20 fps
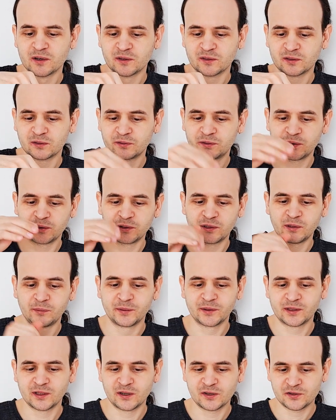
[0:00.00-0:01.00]
So the only
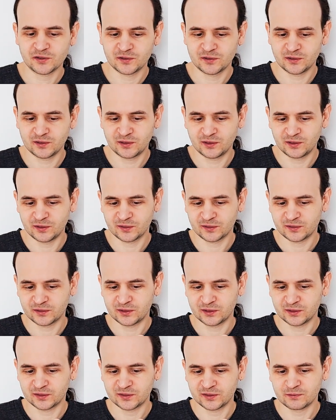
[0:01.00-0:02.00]
limitation is
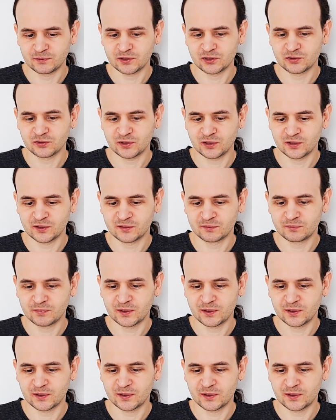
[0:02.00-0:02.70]
the CV joint,